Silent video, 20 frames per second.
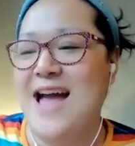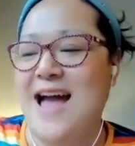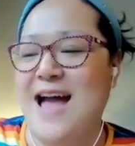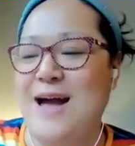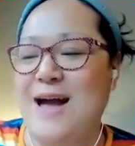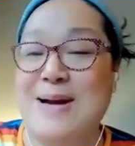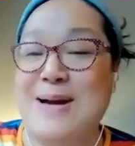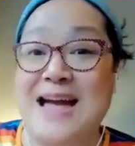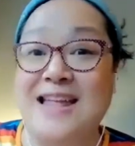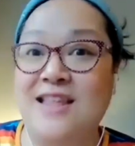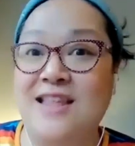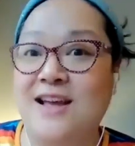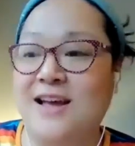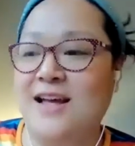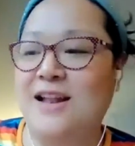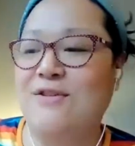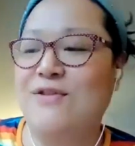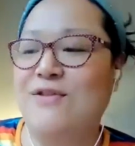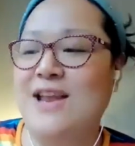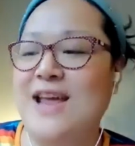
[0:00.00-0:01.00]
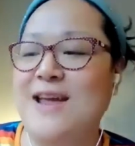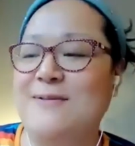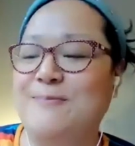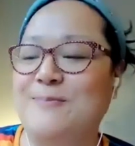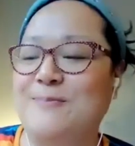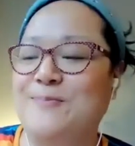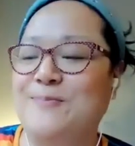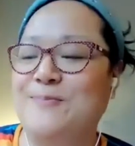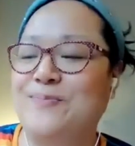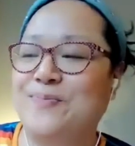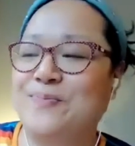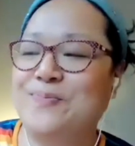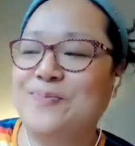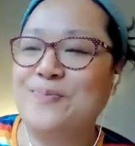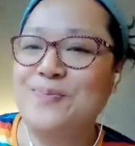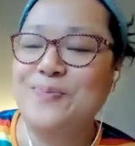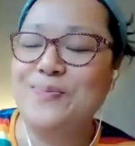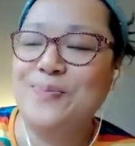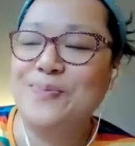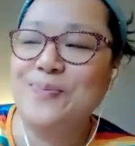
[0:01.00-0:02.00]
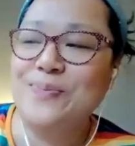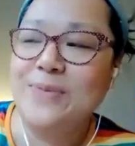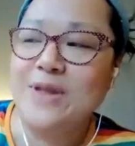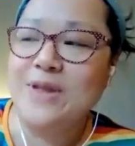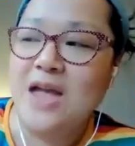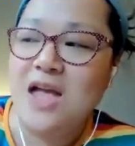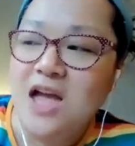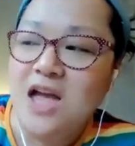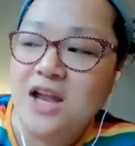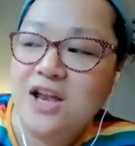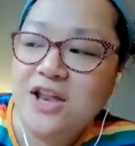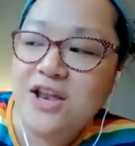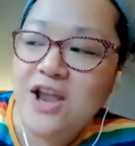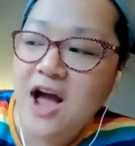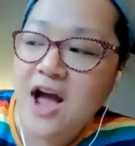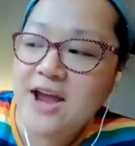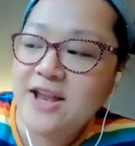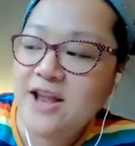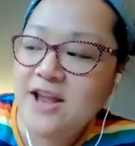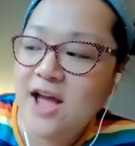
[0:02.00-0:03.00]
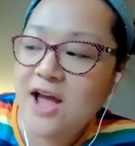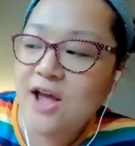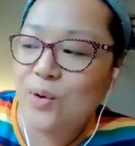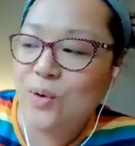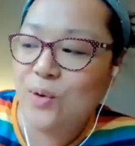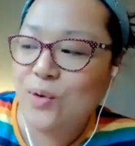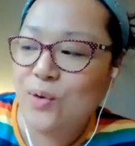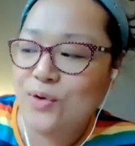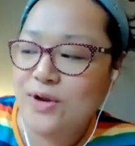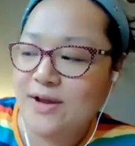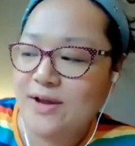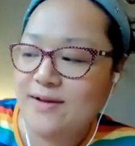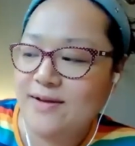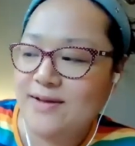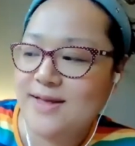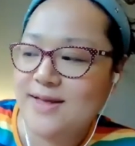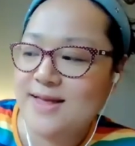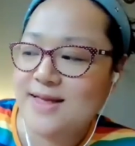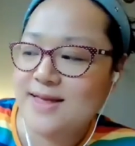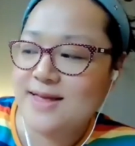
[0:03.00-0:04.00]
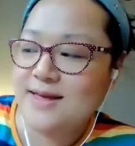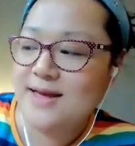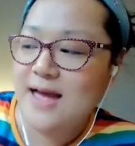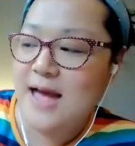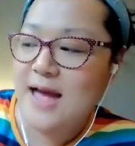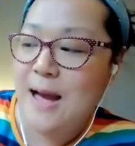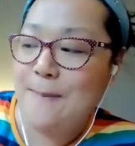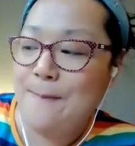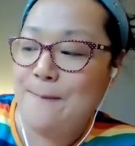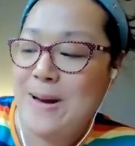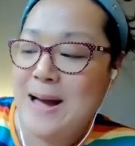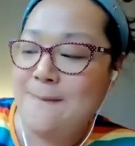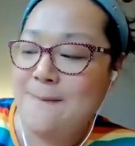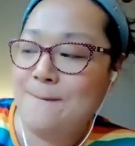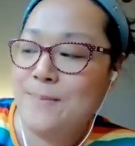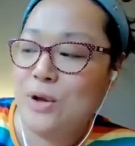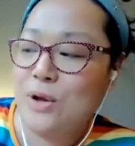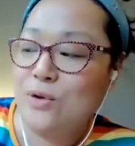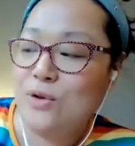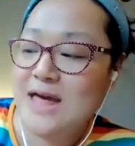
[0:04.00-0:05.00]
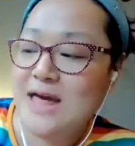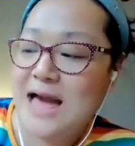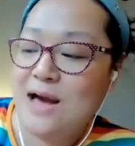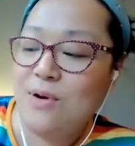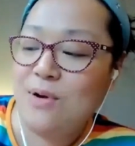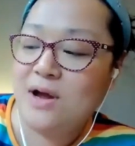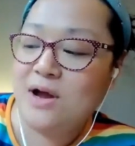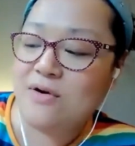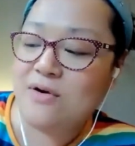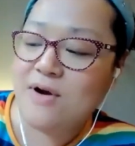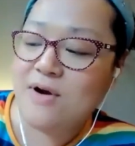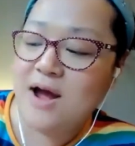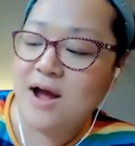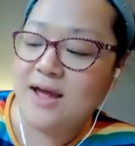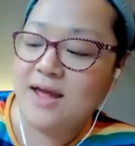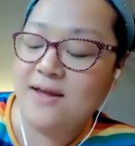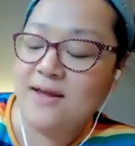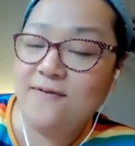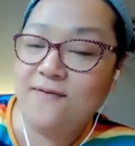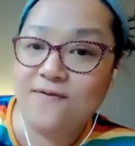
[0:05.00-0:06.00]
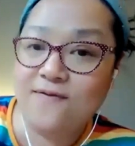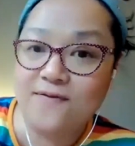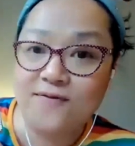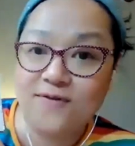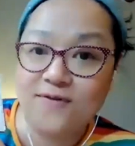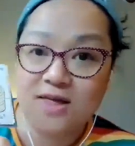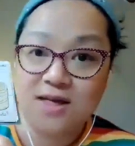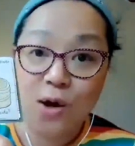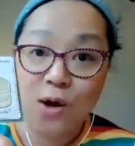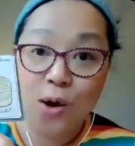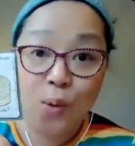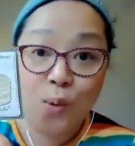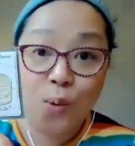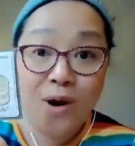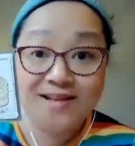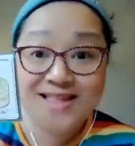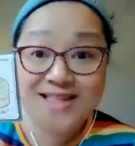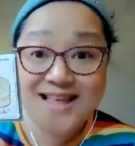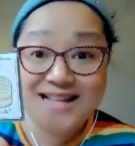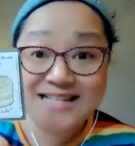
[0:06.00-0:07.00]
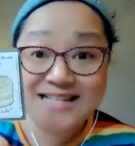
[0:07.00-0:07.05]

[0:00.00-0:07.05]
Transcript: and the colouring in. Nine Eye orders. A bamboo tower arrives. What's